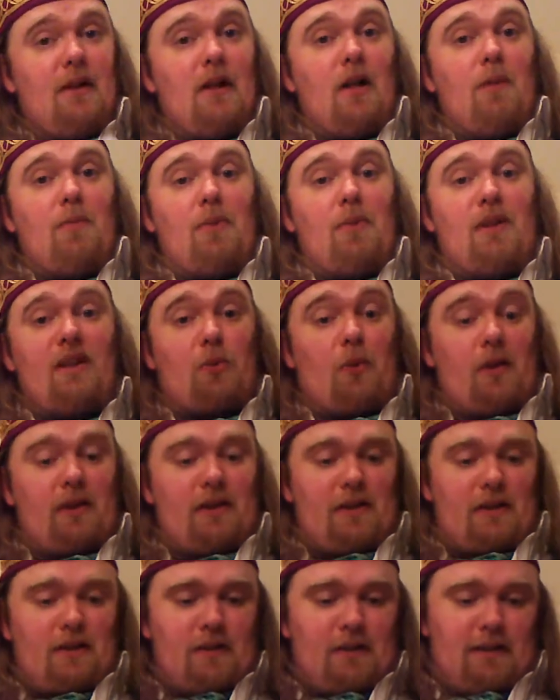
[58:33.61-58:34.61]
but it's
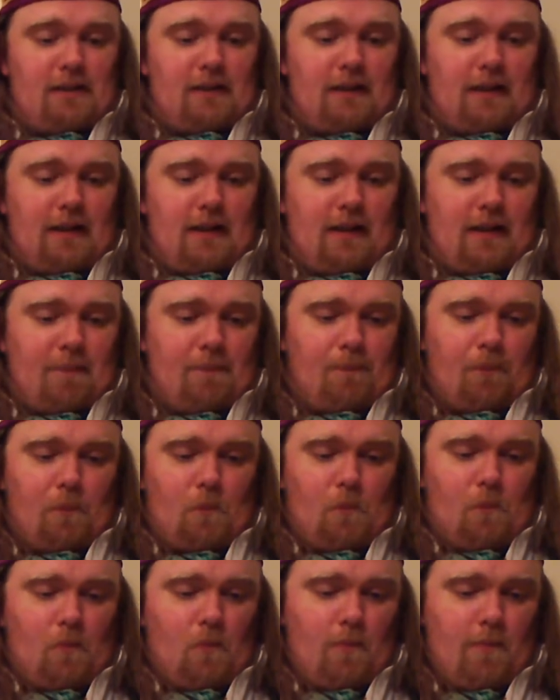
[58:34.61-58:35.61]
quite good.
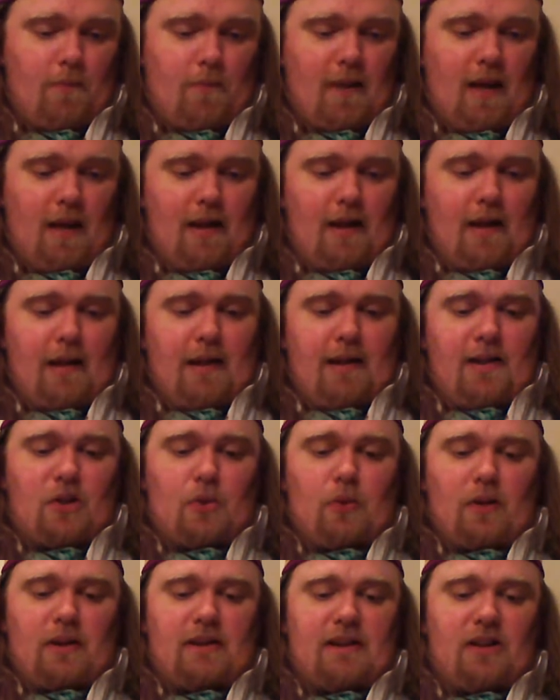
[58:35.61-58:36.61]
It's
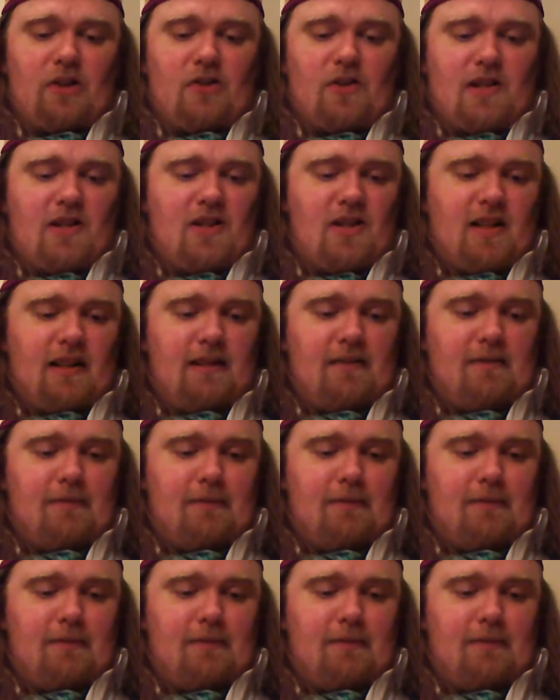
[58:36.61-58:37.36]
quite interesting